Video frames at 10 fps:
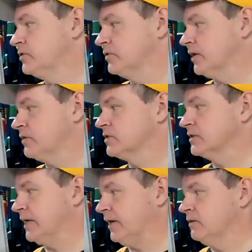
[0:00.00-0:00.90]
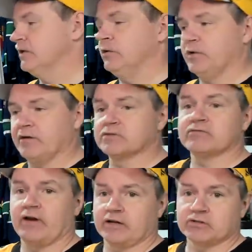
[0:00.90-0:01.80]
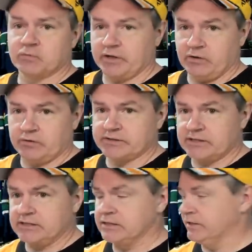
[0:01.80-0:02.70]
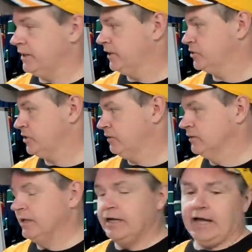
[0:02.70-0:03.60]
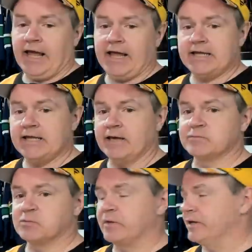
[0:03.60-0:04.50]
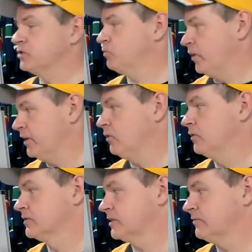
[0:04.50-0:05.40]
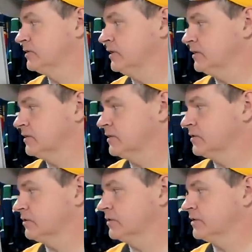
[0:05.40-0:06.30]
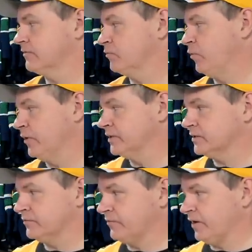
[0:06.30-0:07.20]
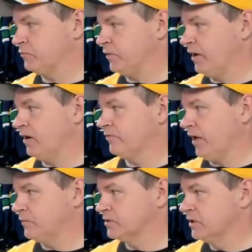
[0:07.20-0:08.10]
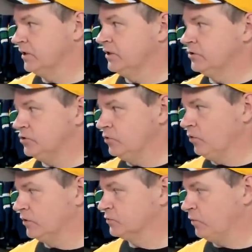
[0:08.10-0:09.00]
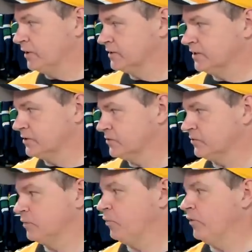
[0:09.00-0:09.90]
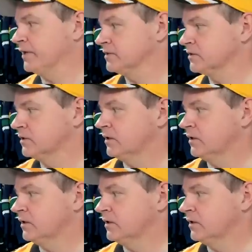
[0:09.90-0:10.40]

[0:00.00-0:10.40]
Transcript: 2010, he would have his final 20 goal season in the NHL. 80 games played, 20 goals, 17 assists, 37 points in five playoff games, two goals, one assist, three points.